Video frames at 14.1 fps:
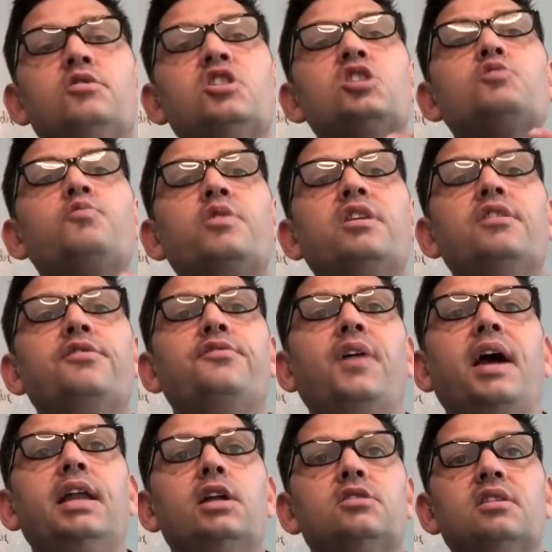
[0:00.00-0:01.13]
just within
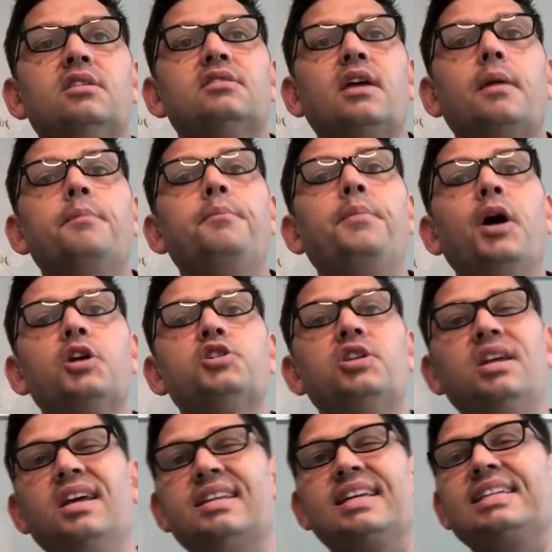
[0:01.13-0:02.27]
finance, things like
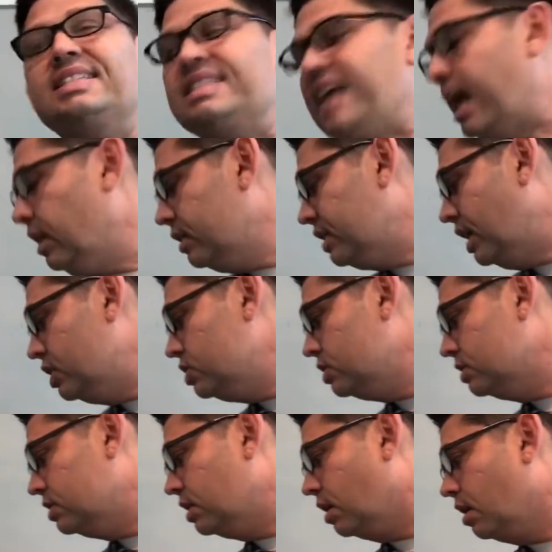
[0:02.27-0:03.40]
budgeting and
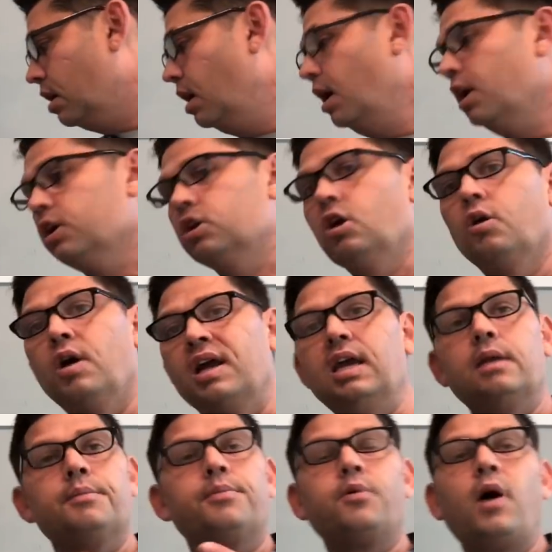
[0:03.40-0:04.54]
consolidations here.
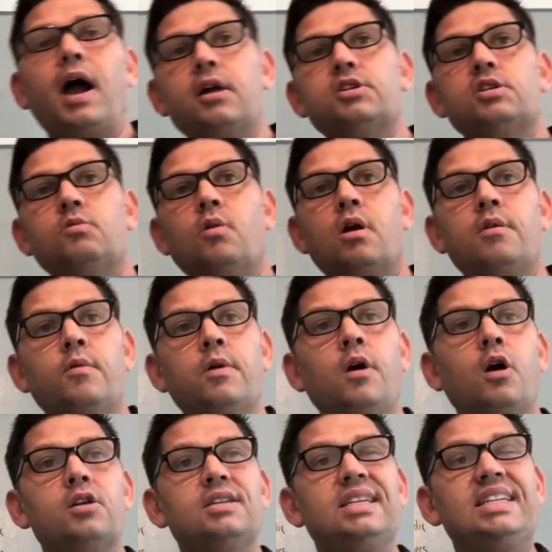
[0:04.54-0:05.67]
Again, prior to where we
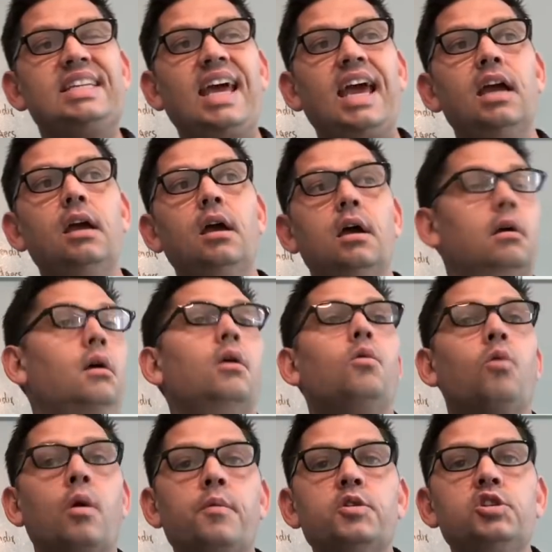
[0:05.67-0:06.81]
are today,
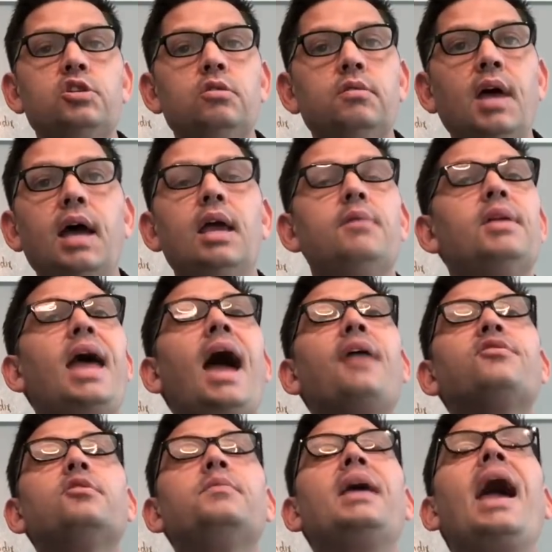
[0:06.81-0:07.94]
where would you do that? It would
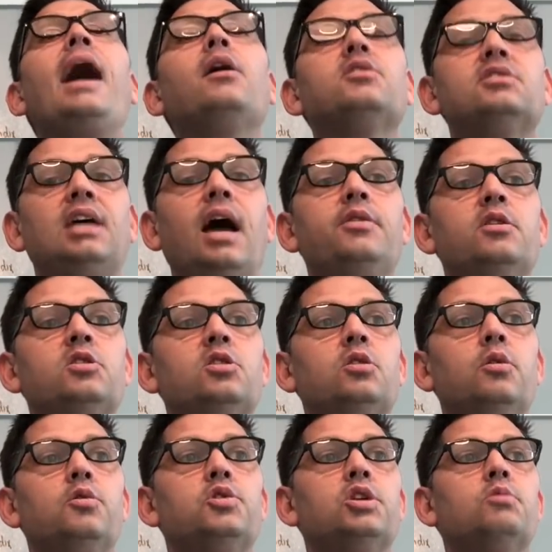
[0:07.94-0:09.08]
have to be outside the
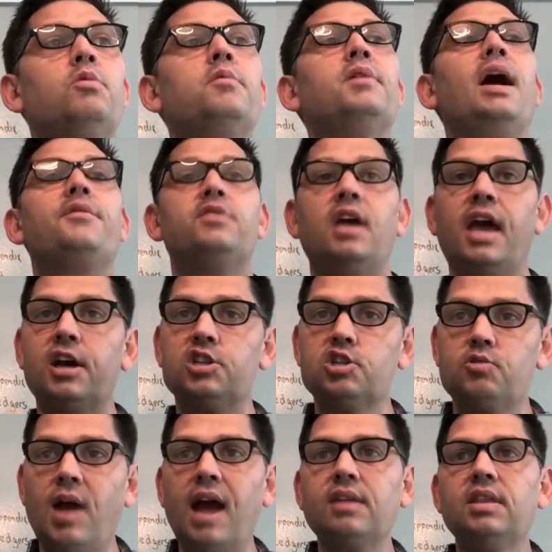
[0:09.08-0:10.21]
solution. We would have to
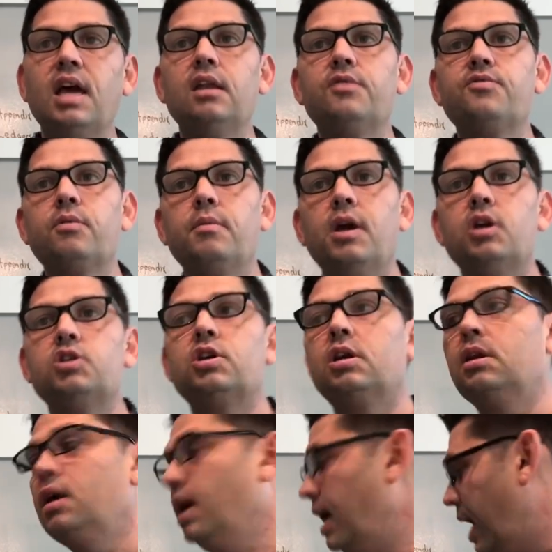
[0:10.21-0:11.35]
extract that
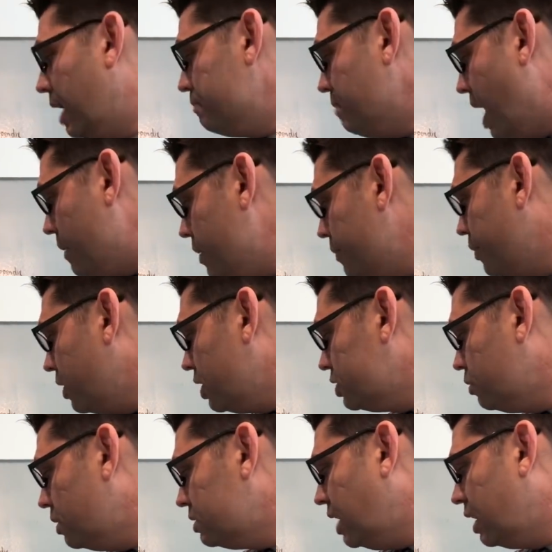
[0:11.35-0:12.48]
information and maybe put it
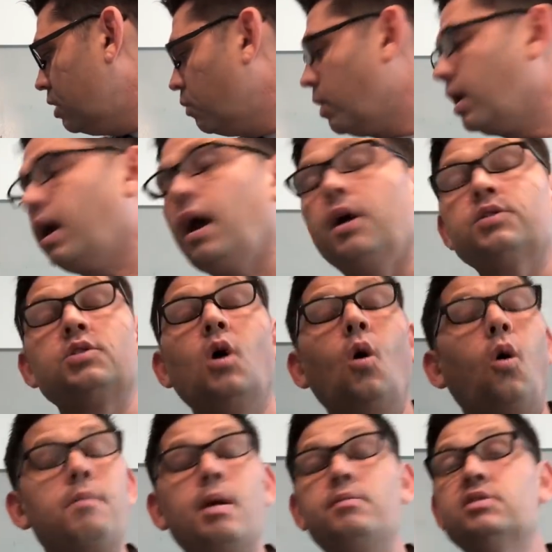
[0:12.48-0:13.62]
to a data warehouse
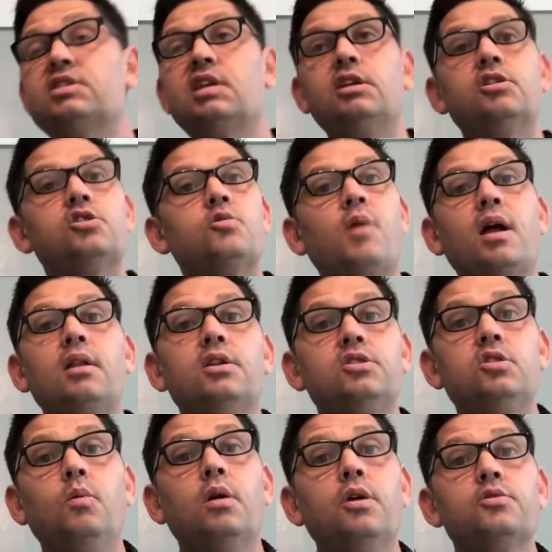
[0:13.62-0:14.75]
or maybe send it directly
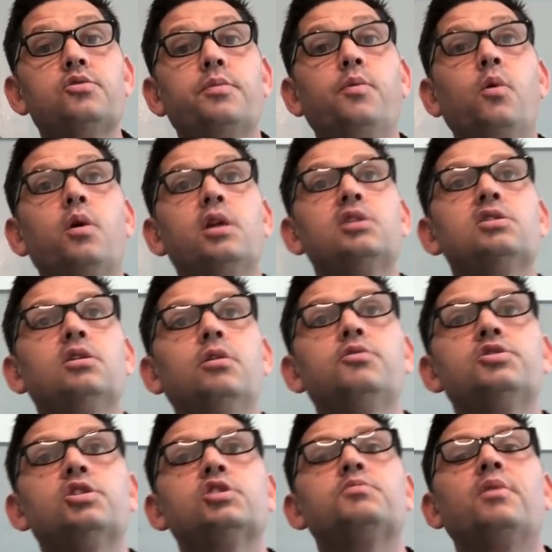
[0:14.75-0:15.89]
to one of those reporting
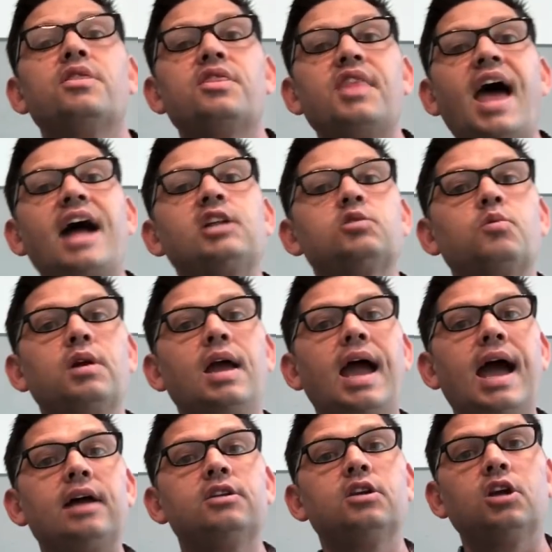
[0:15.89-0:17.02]
solutions, but that's where you
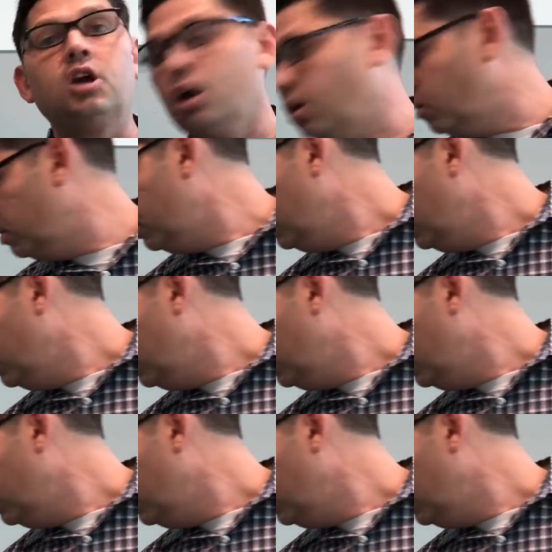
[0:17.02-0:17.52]
had to go